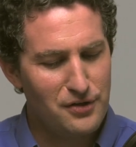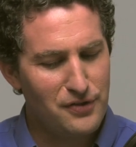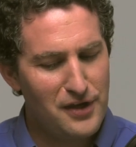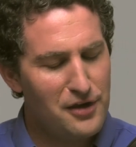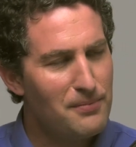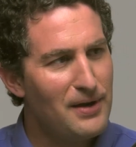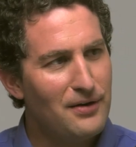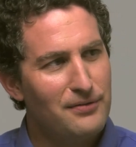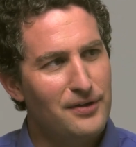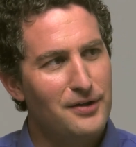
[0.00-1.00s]
Thinking
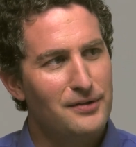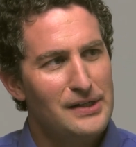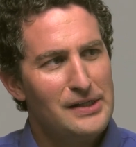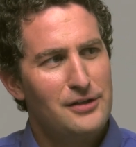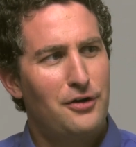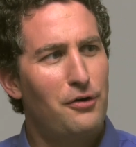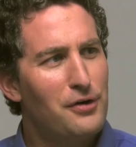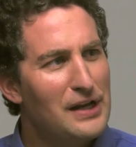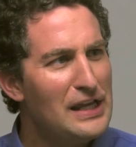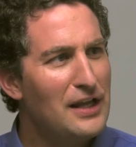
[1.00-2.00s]
about the
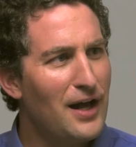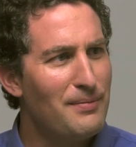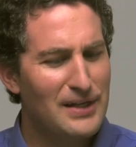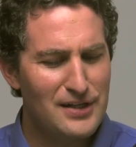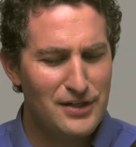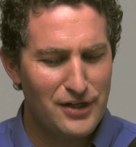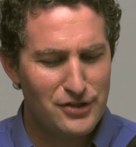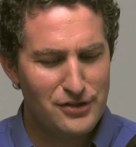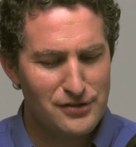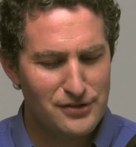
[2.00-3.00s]
current economic
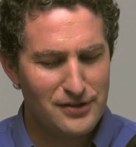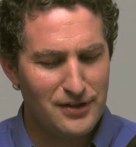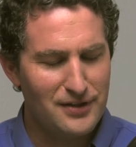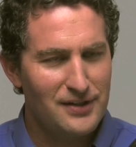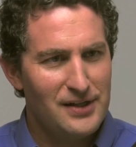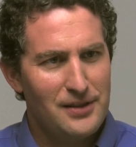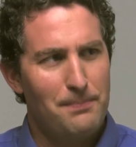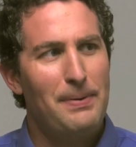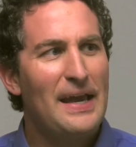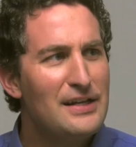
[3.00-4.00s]
conditions, the, the
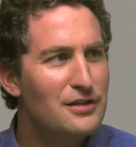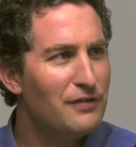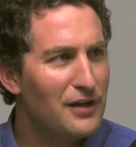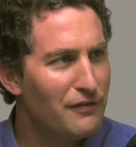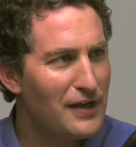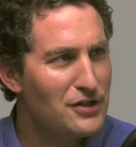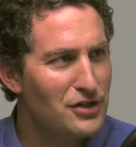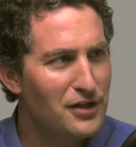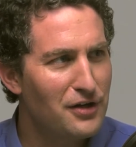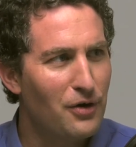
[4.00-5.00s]
pace of
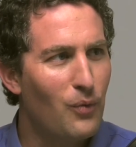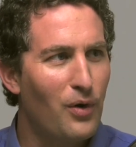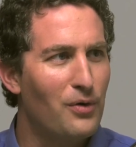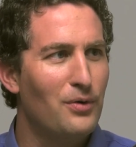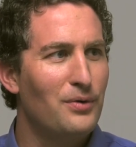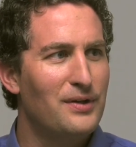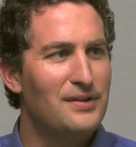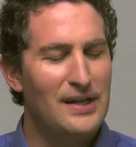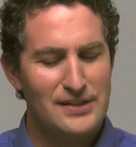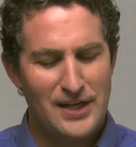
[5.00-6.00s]
innovation in our world and,
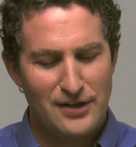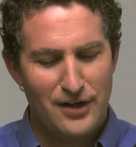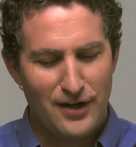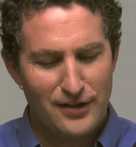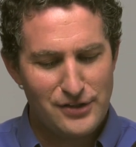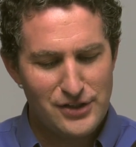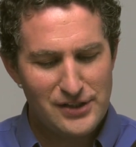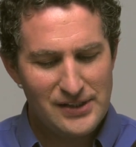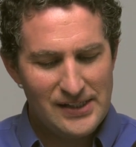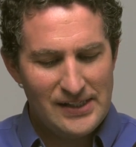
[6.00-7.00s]
and technology,